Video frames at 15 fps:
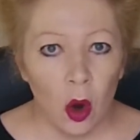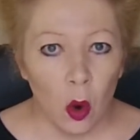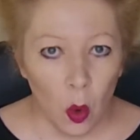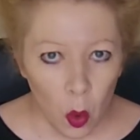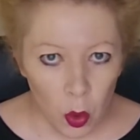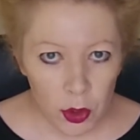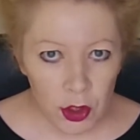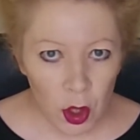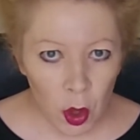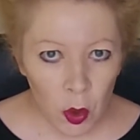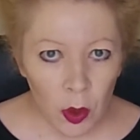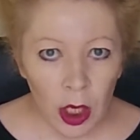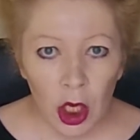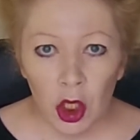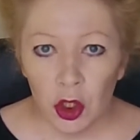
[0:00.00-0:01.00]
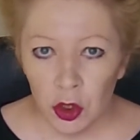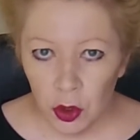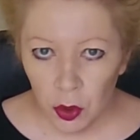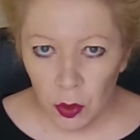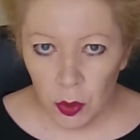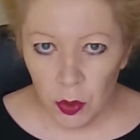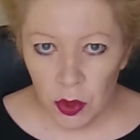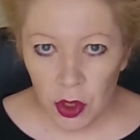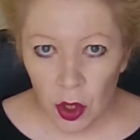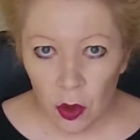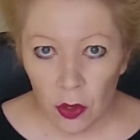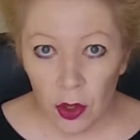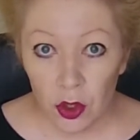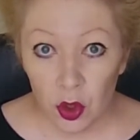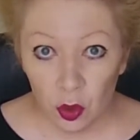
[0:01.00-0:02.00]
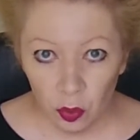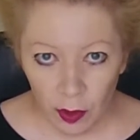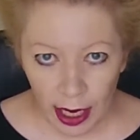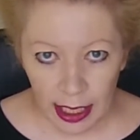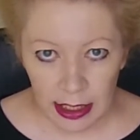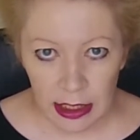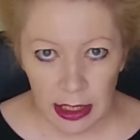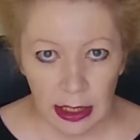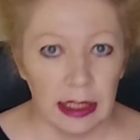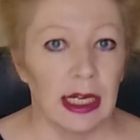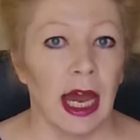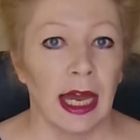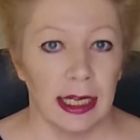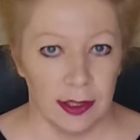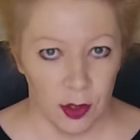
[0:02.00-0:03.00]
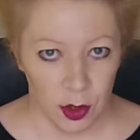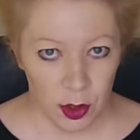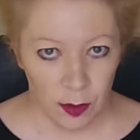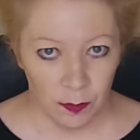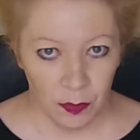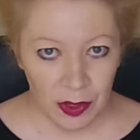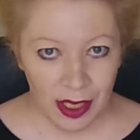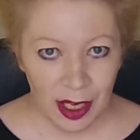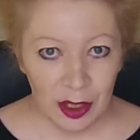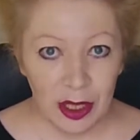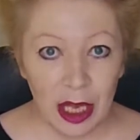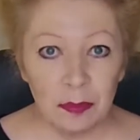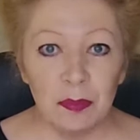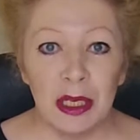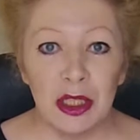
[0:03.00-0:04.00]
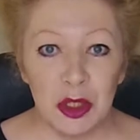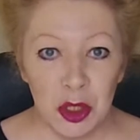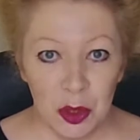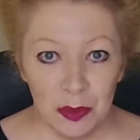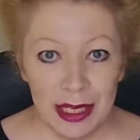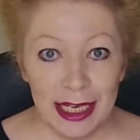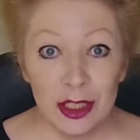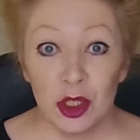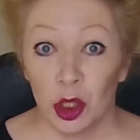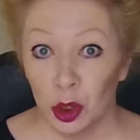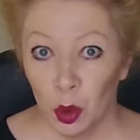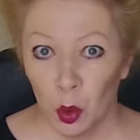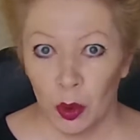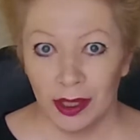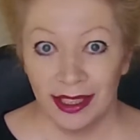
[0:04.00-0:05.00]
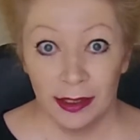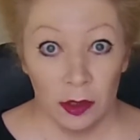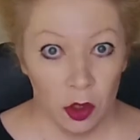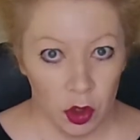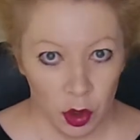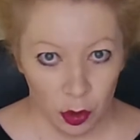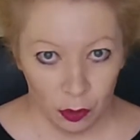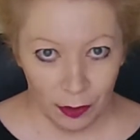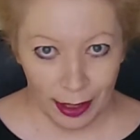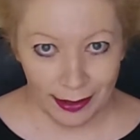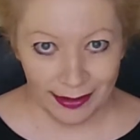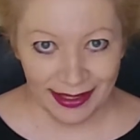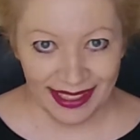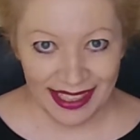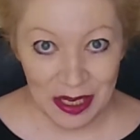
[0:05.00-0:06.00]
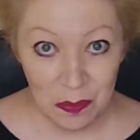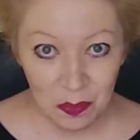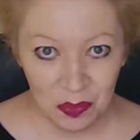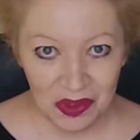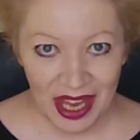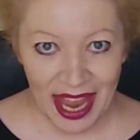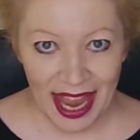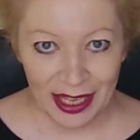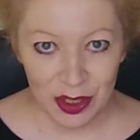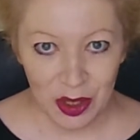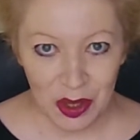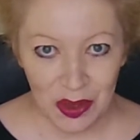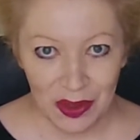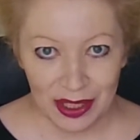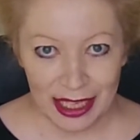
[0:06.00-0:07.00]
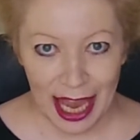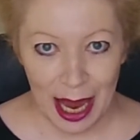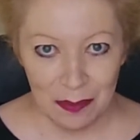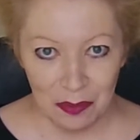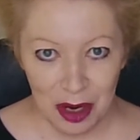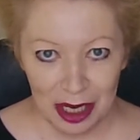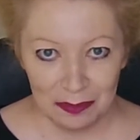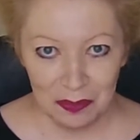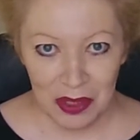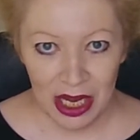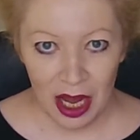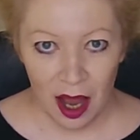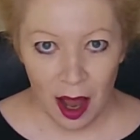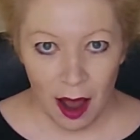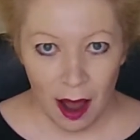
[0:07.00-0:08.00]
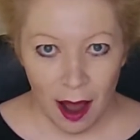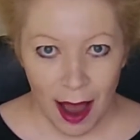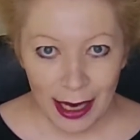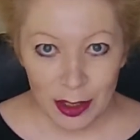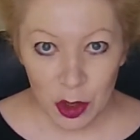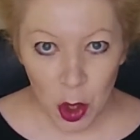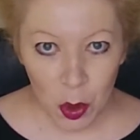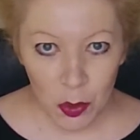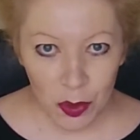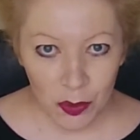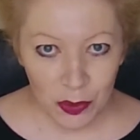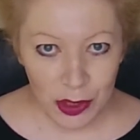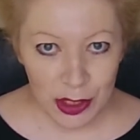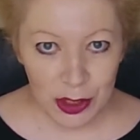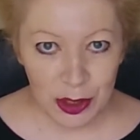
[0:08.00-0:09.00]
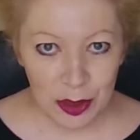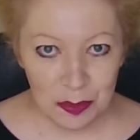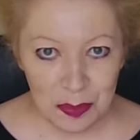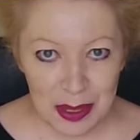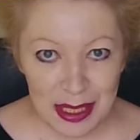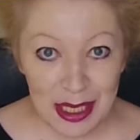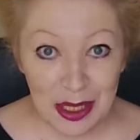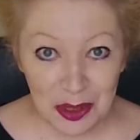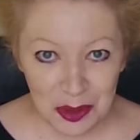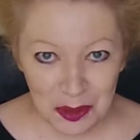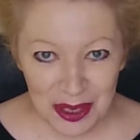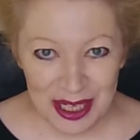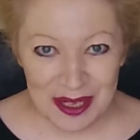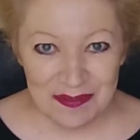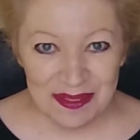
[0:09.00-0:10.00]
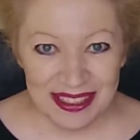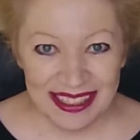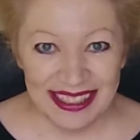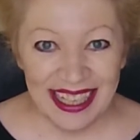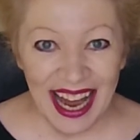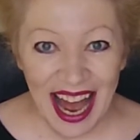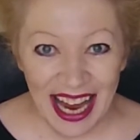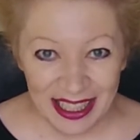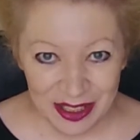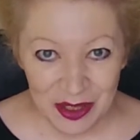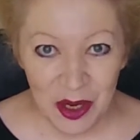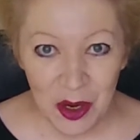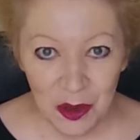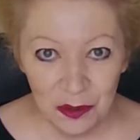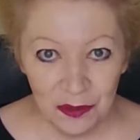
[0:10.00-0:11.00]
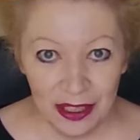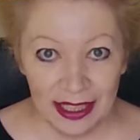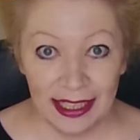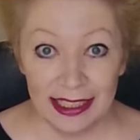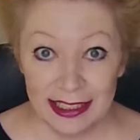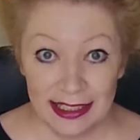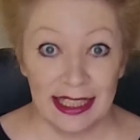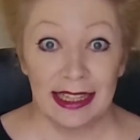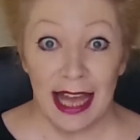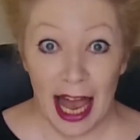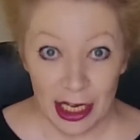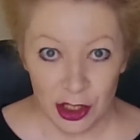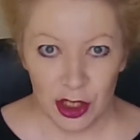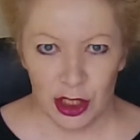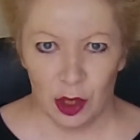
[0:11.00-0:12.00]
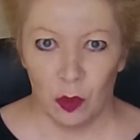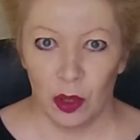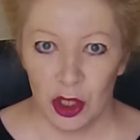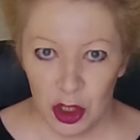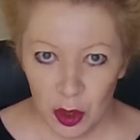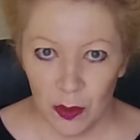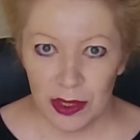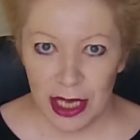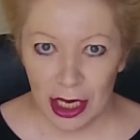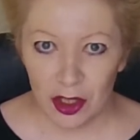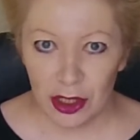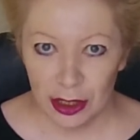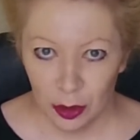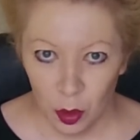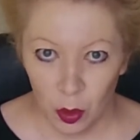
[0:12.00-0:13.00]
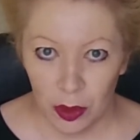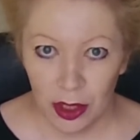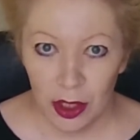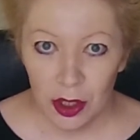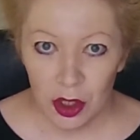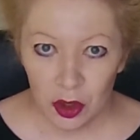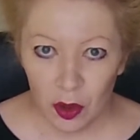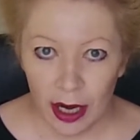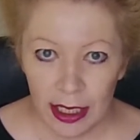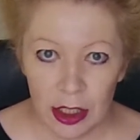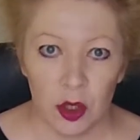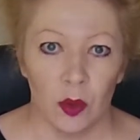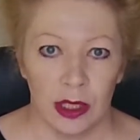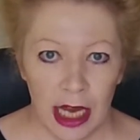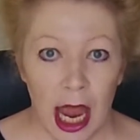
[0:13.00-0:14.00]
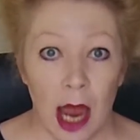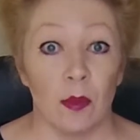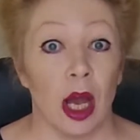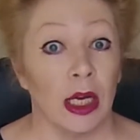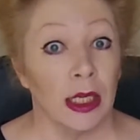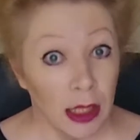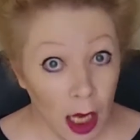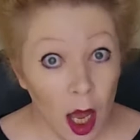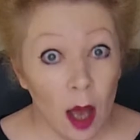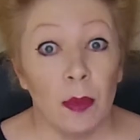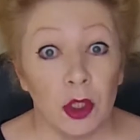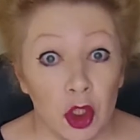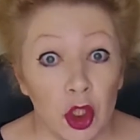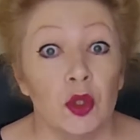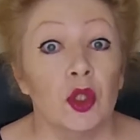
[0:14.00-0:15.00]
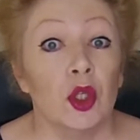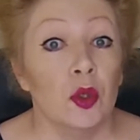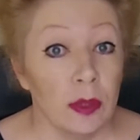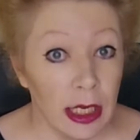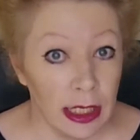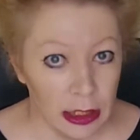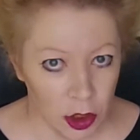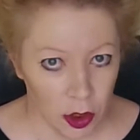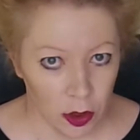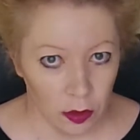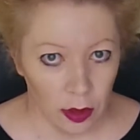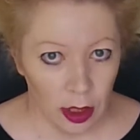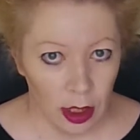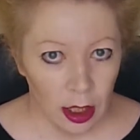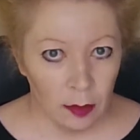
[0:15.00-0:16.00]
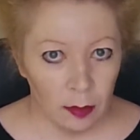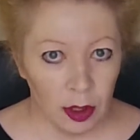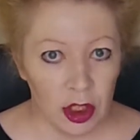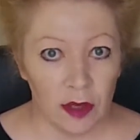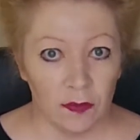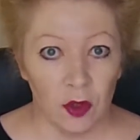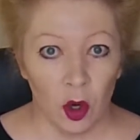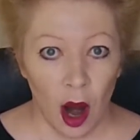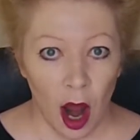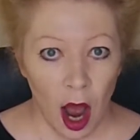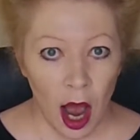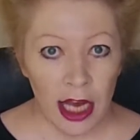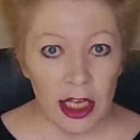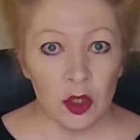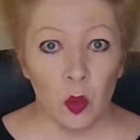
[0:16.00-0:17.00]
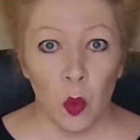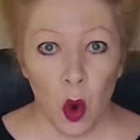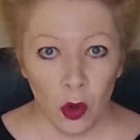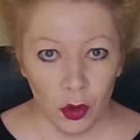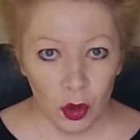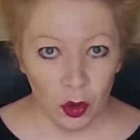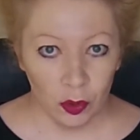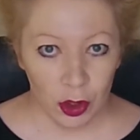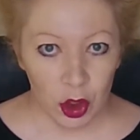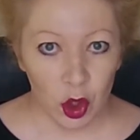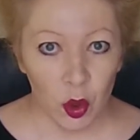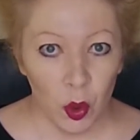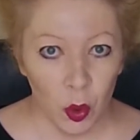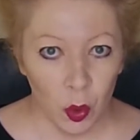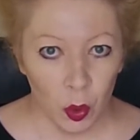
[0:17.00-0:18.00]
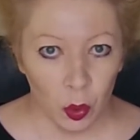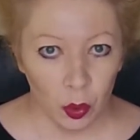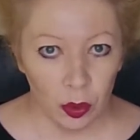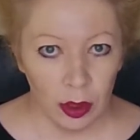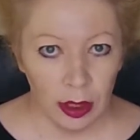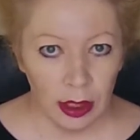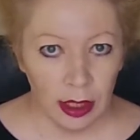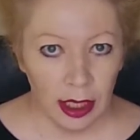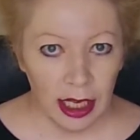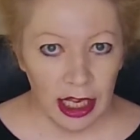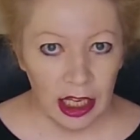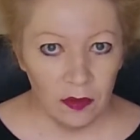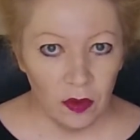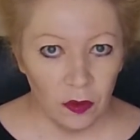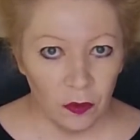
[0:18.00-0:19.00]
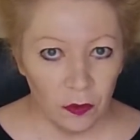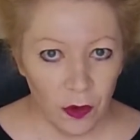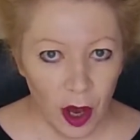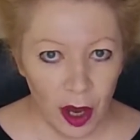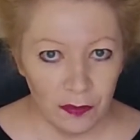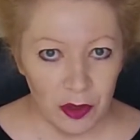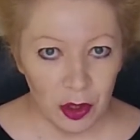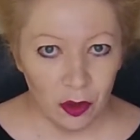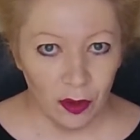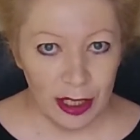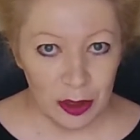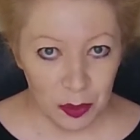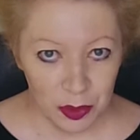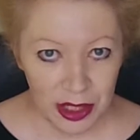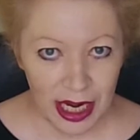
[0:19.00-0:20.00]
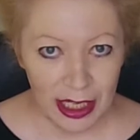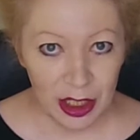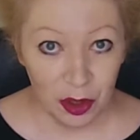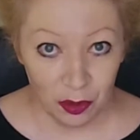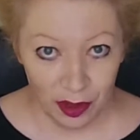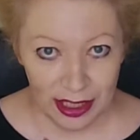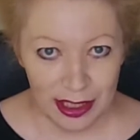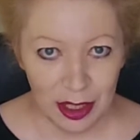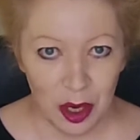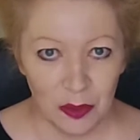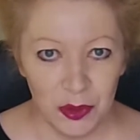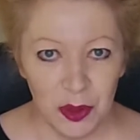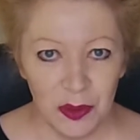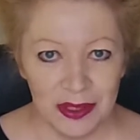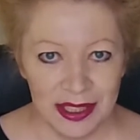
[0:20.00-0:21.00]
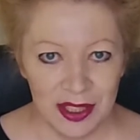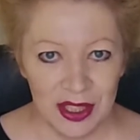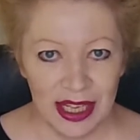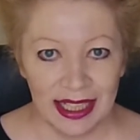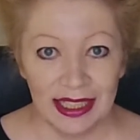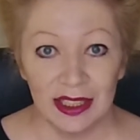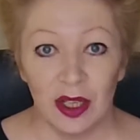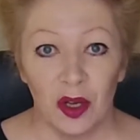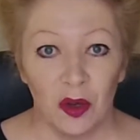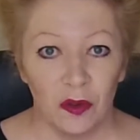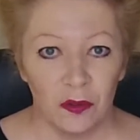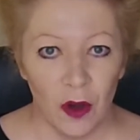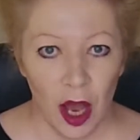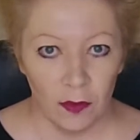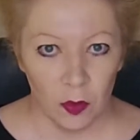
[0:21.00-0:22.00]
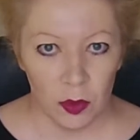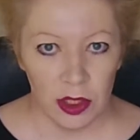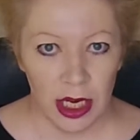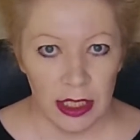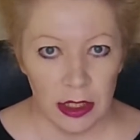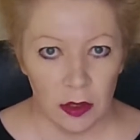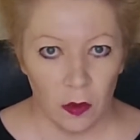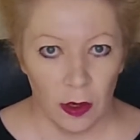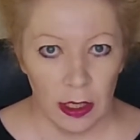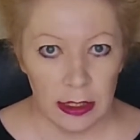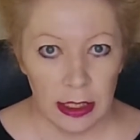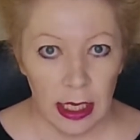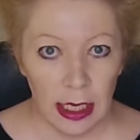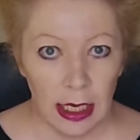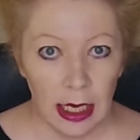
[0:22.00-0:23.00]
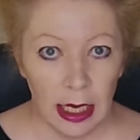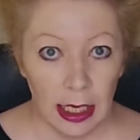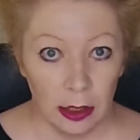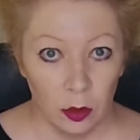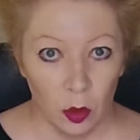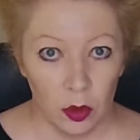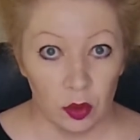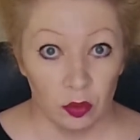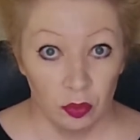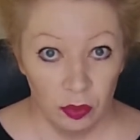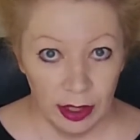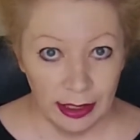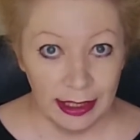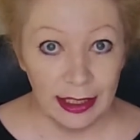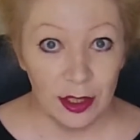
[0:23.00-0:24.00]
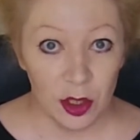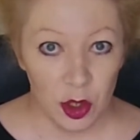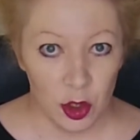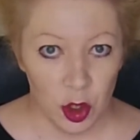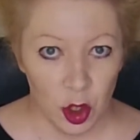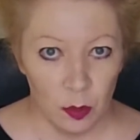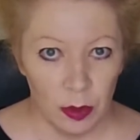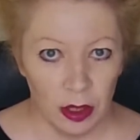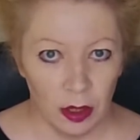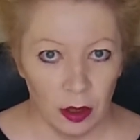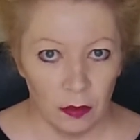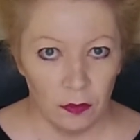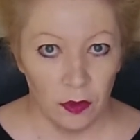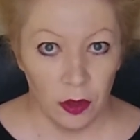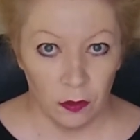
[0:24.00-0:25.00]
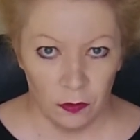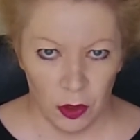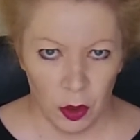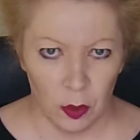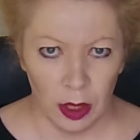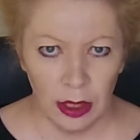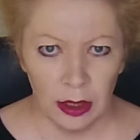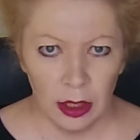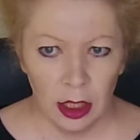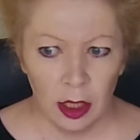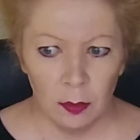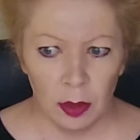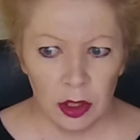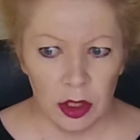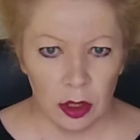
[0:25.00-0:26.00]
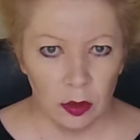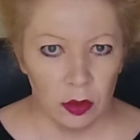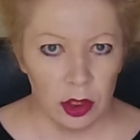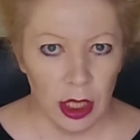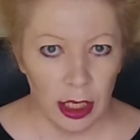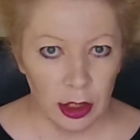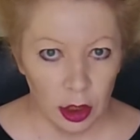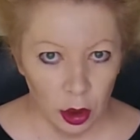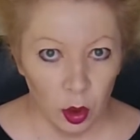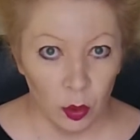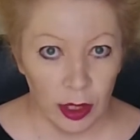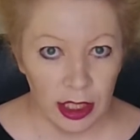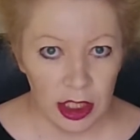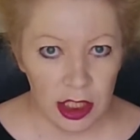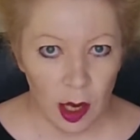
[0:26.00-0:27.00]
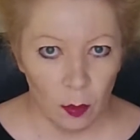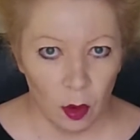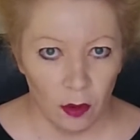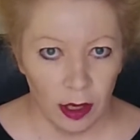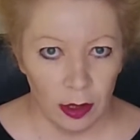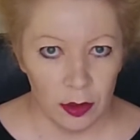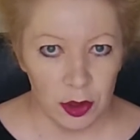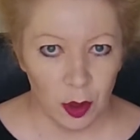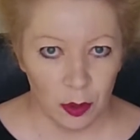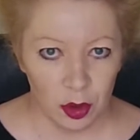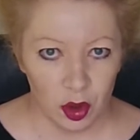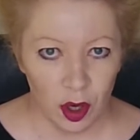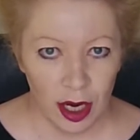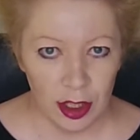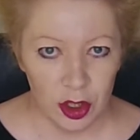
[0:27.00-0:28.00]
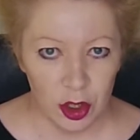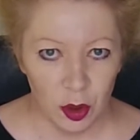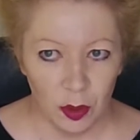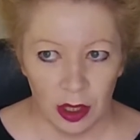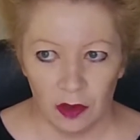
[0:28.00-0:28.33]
Also, use the direct gaze. That means you need to look directly at the camera. I know that this can be incredibly unnerving, and it's the last thing you want to do is actually look straight into a camera. But you do need to, because if your eyes wander at all, even 5 degrees or 10 degrees, and I'll do it in a second, 5 or 10 degrees, it looks really disturbing for the viewer because it looks like you're looking somewhere else. So I'll try and do it.